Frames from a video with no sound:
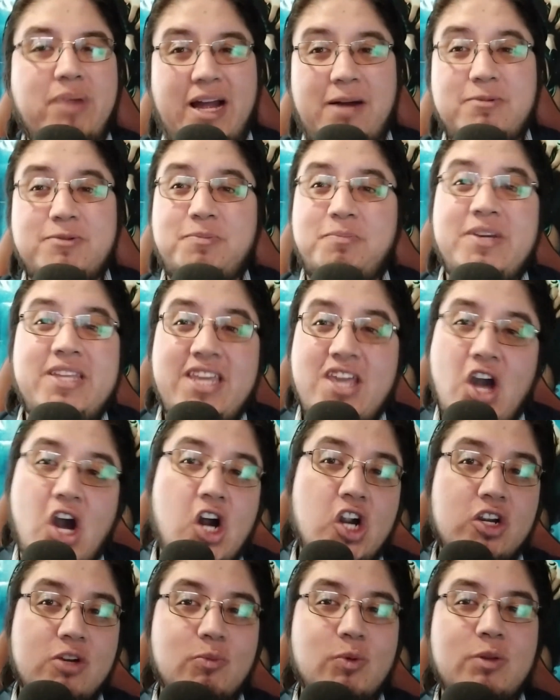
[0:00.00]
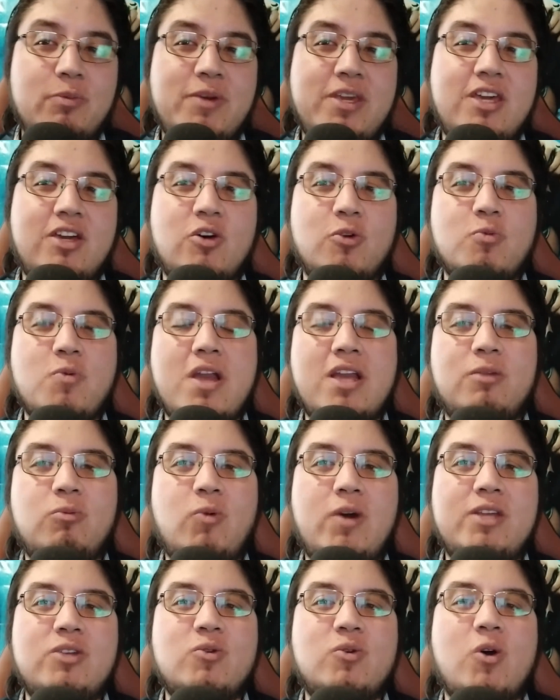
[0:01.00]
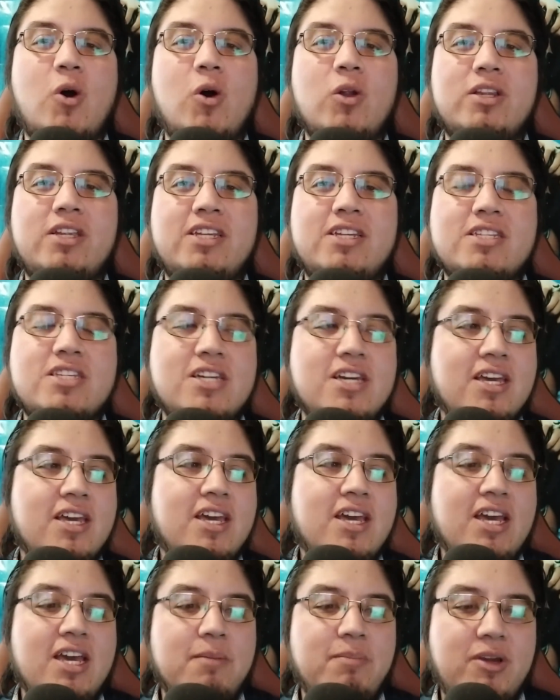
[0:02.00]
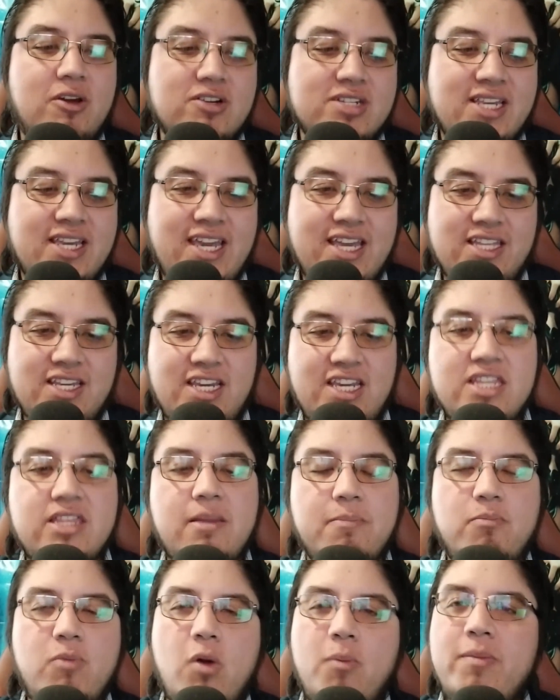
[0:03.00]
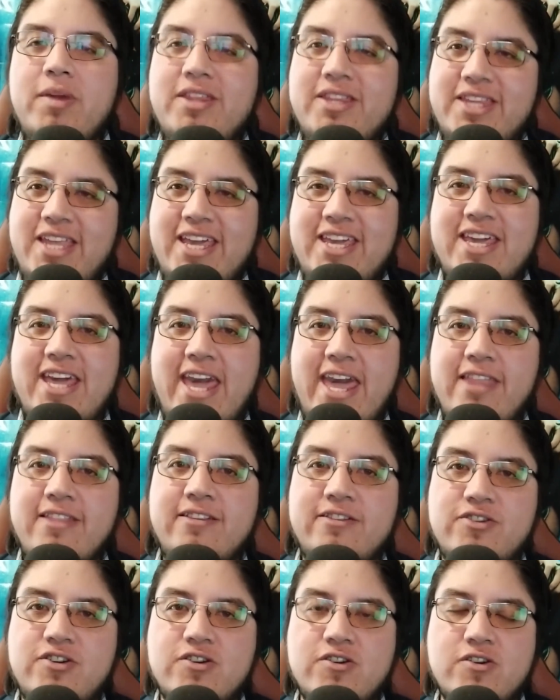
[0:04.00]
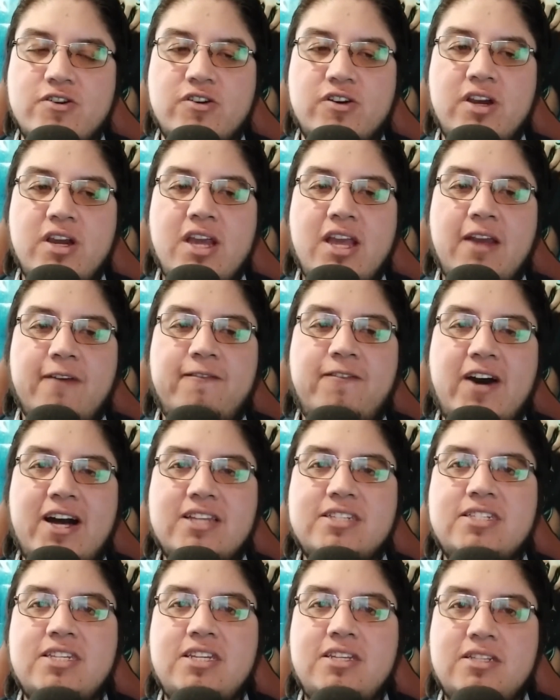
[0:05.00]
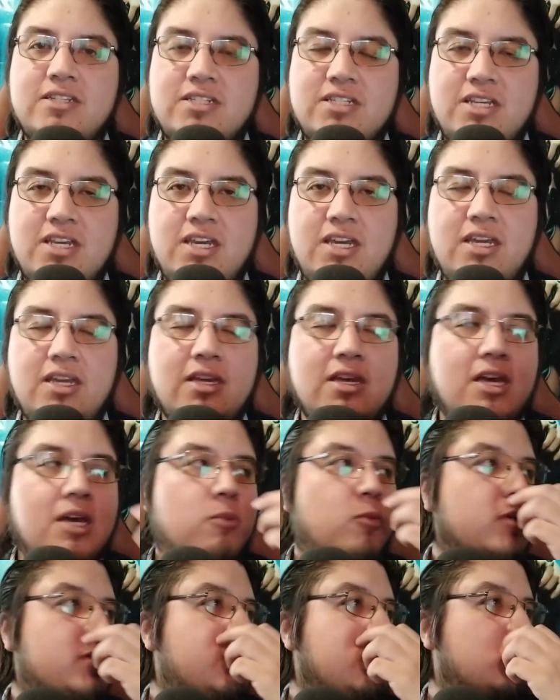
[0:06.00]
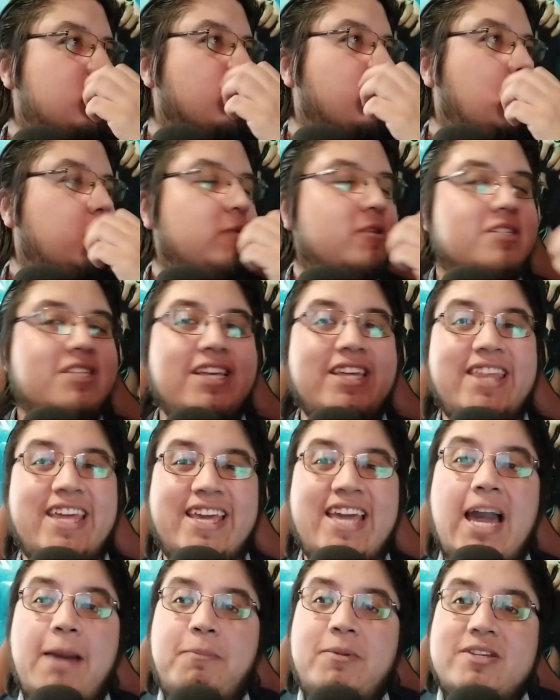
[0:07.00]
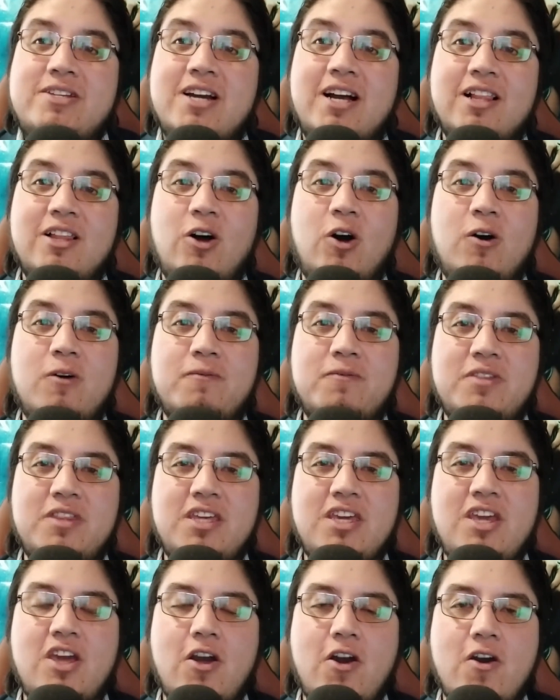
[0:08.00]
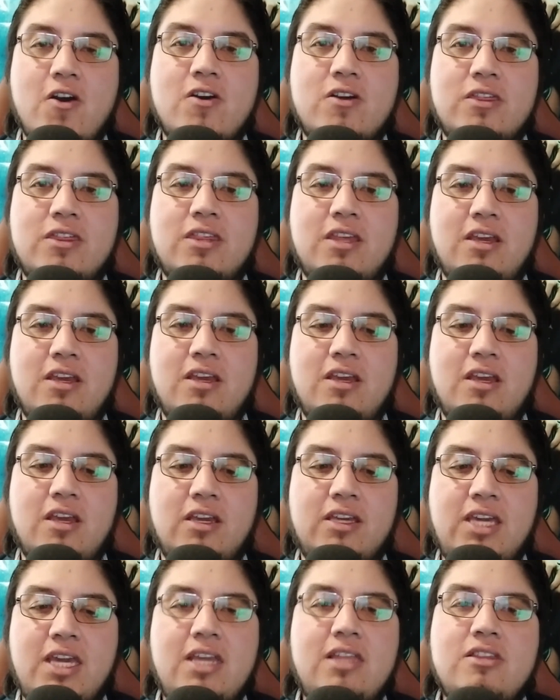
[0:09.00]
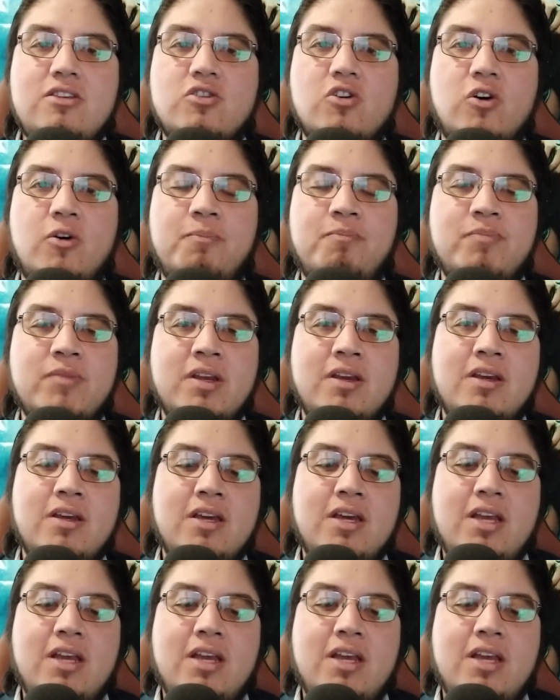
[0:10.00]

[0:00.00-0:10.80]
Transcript: perhaps mini arc will be correct way to call it, because again, in the moment they enter Vasingse, which is obviously the capital of the Earth Kingdom,